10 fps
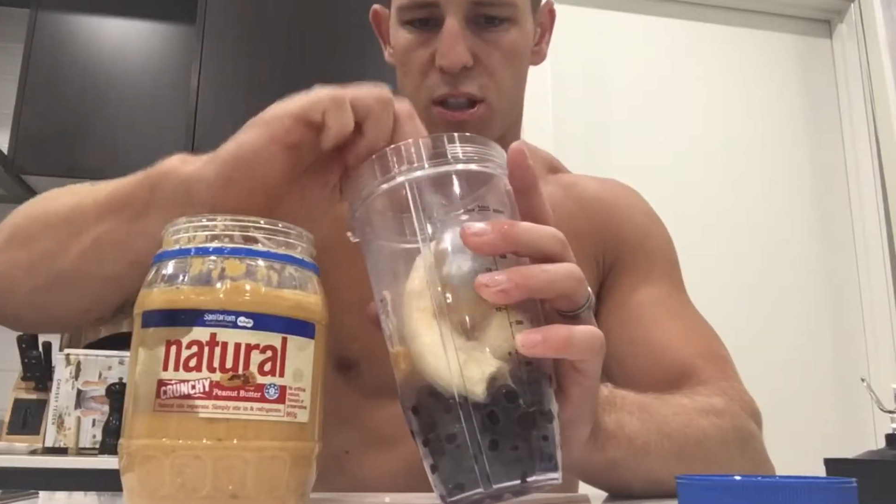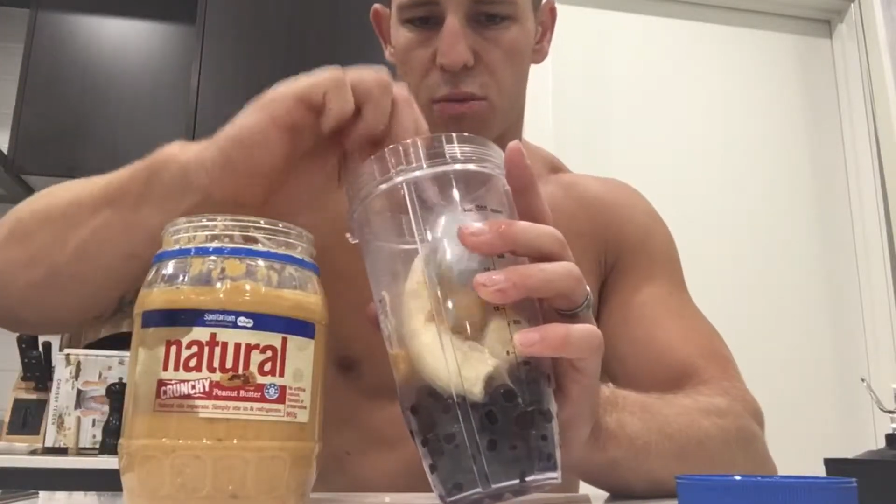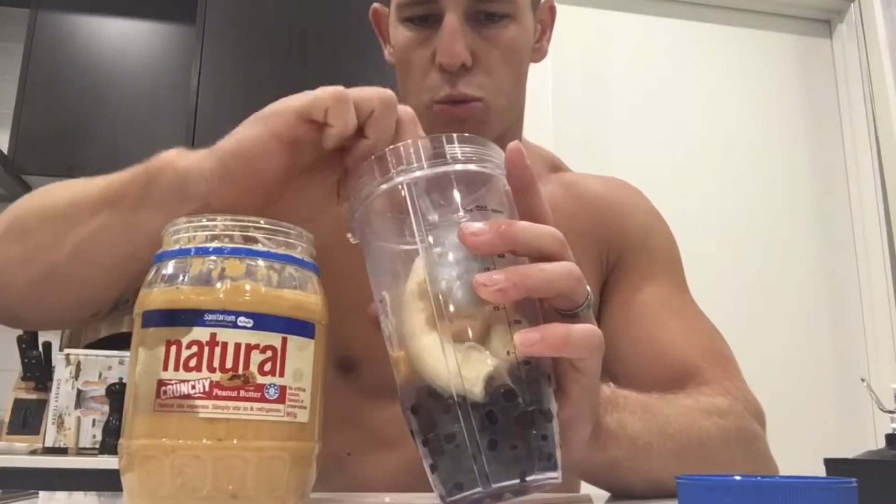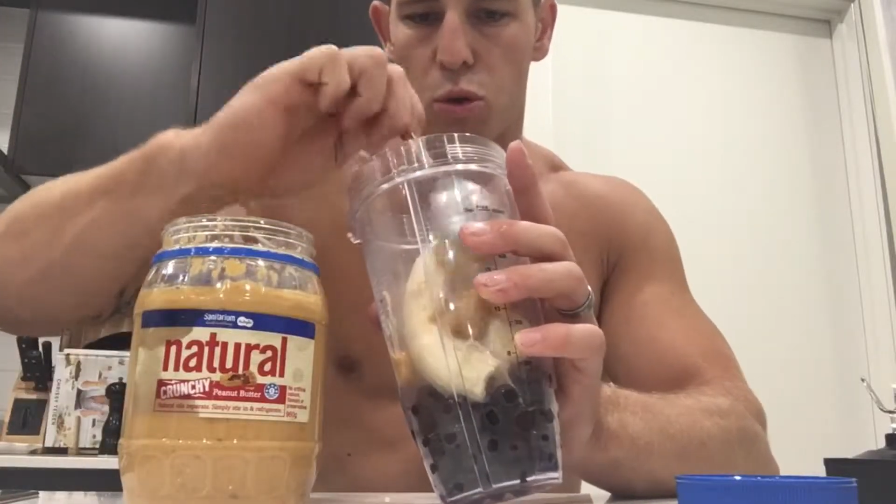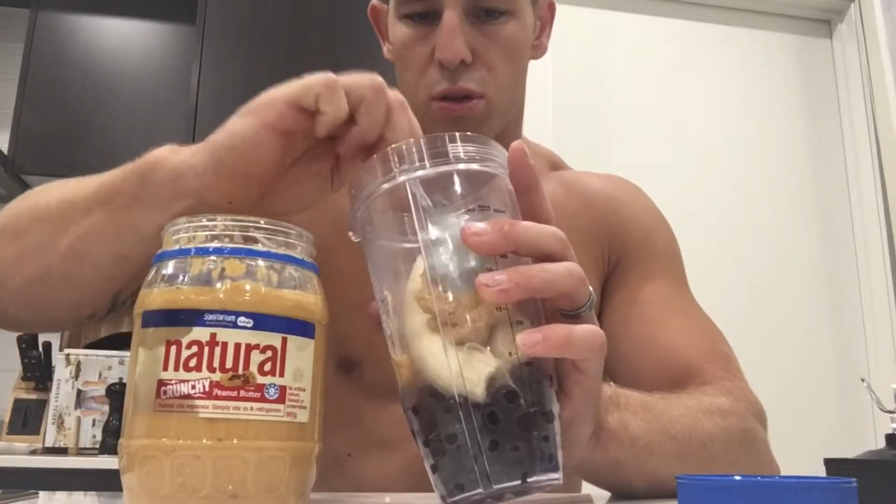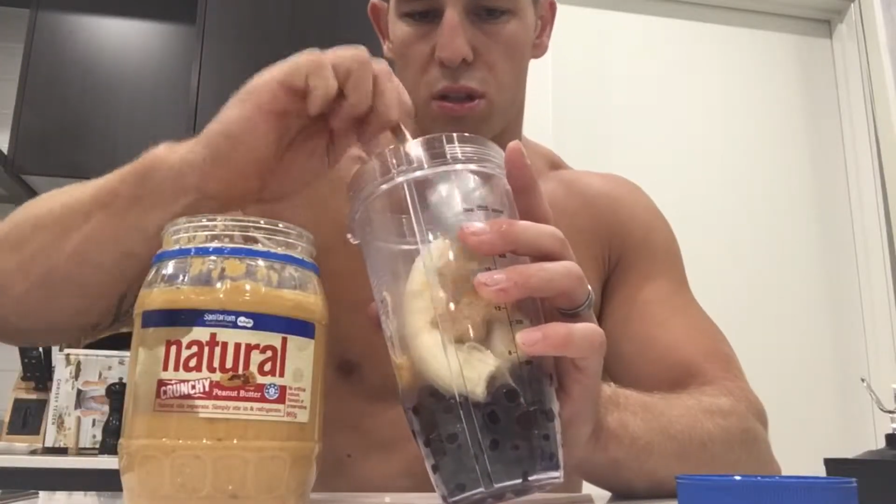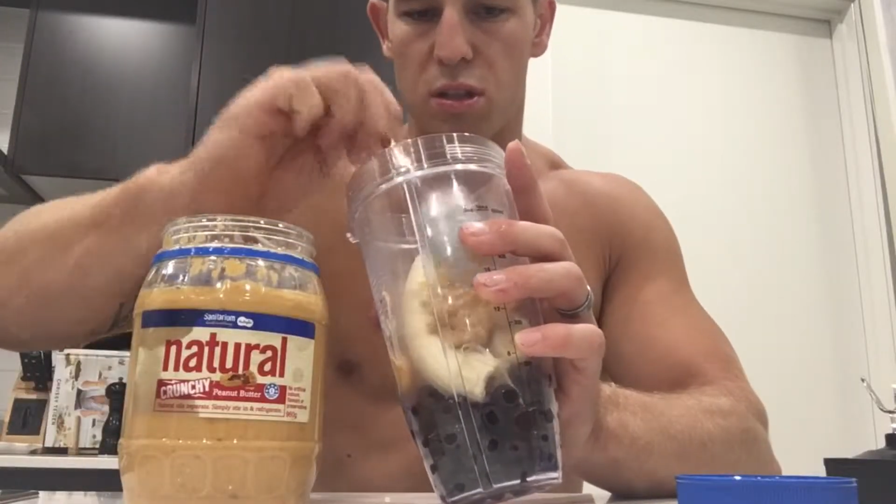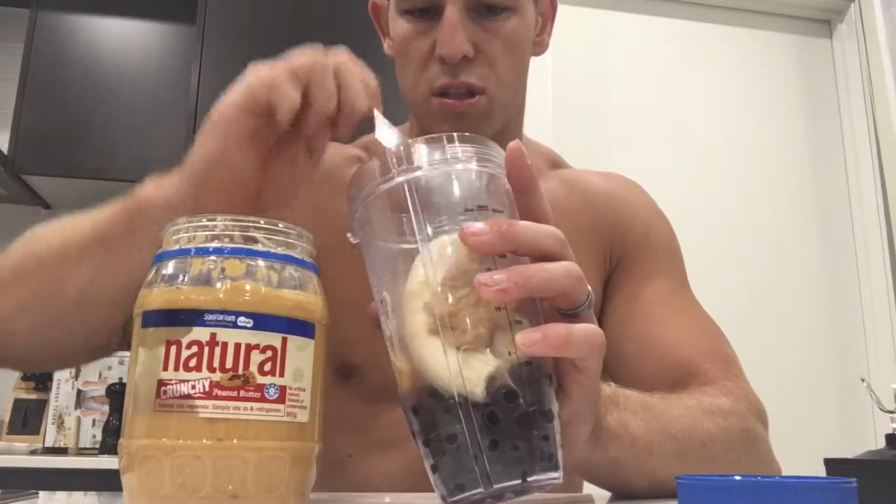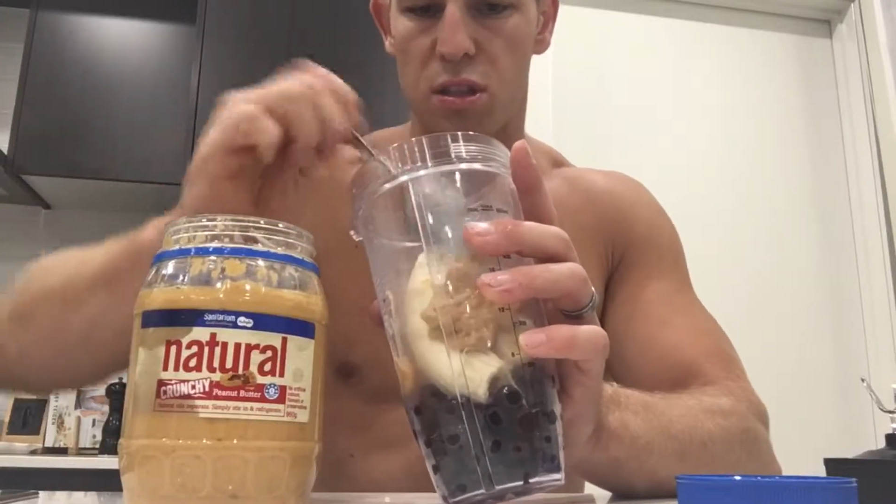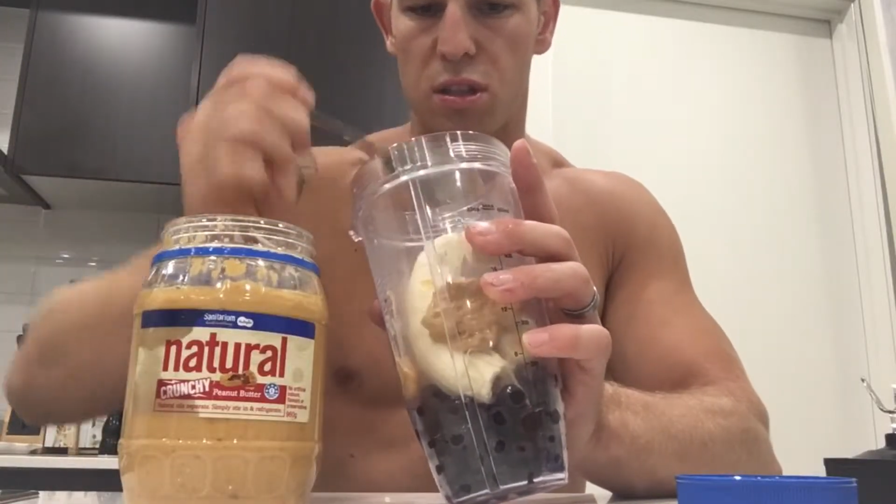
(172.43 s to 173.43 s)
smooth
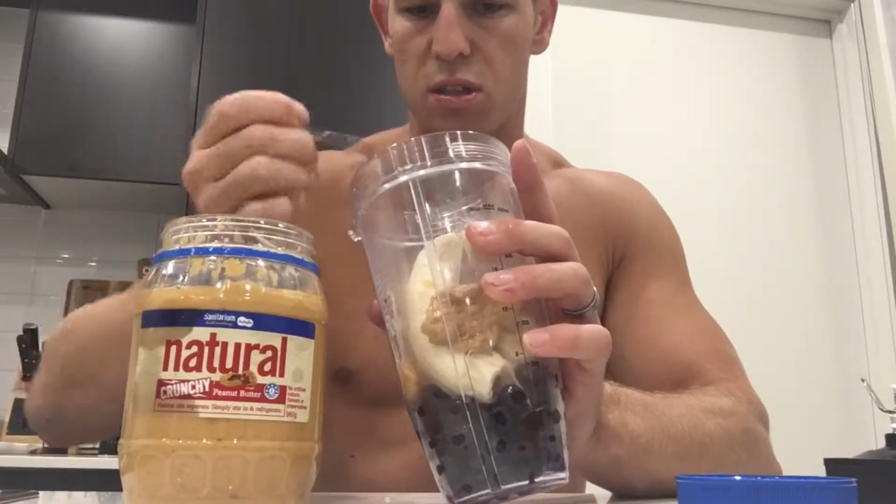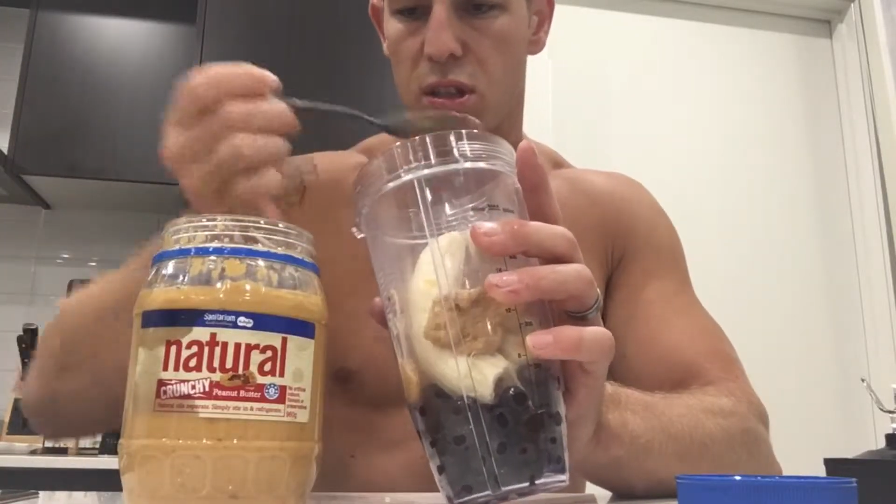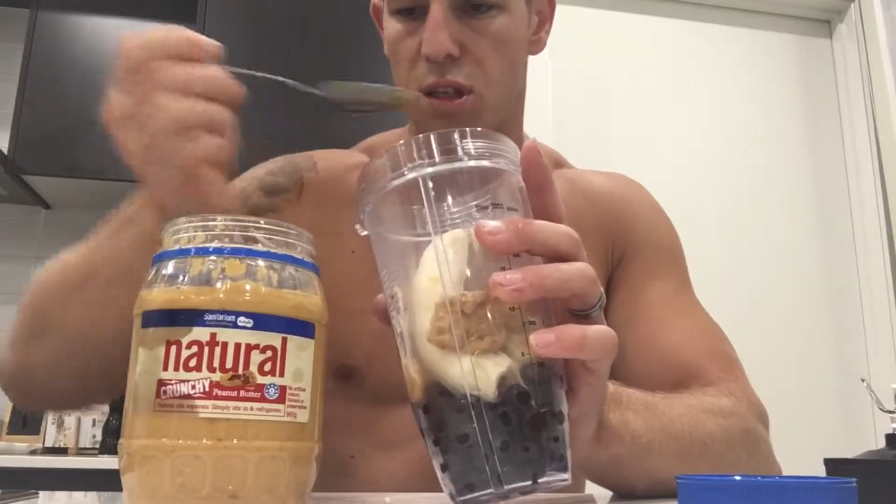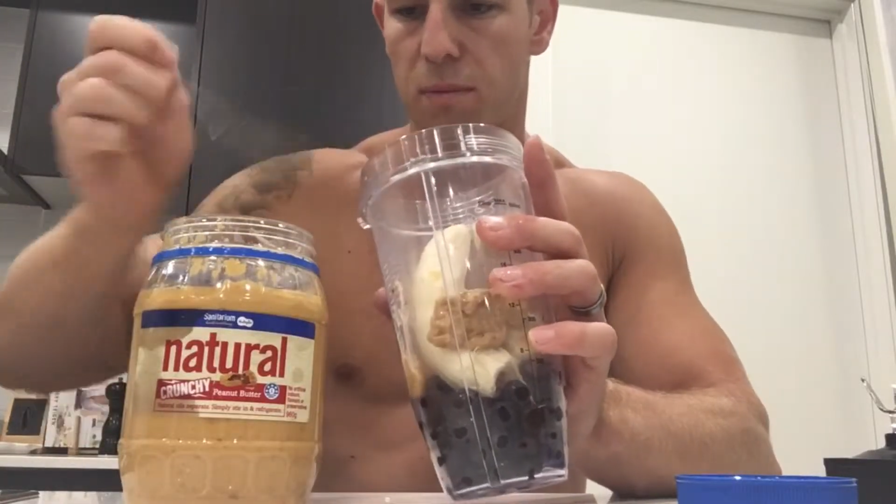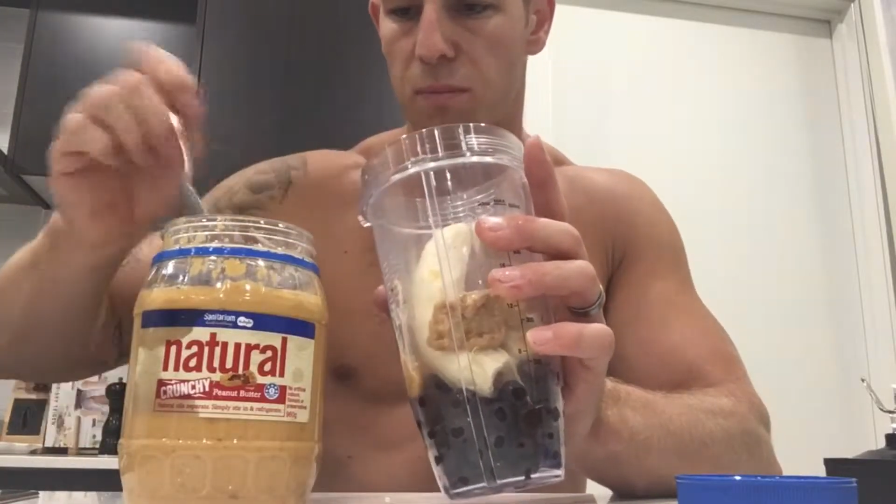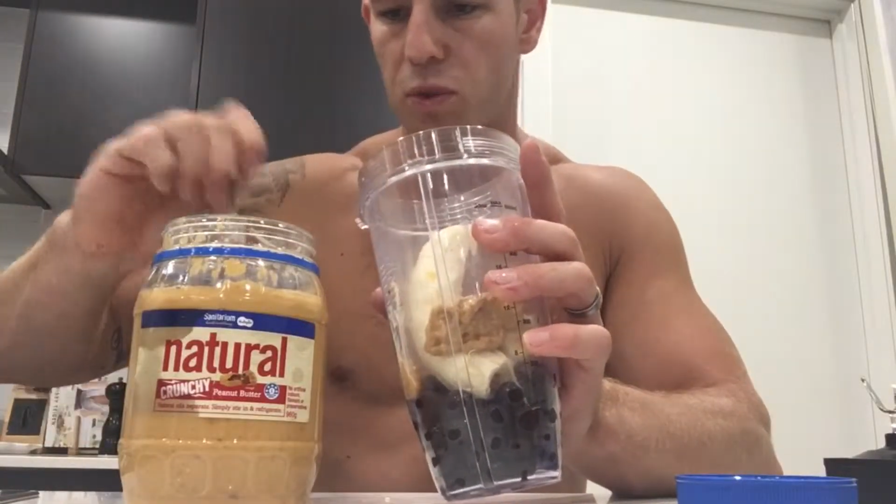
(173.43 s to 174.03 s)
consistency.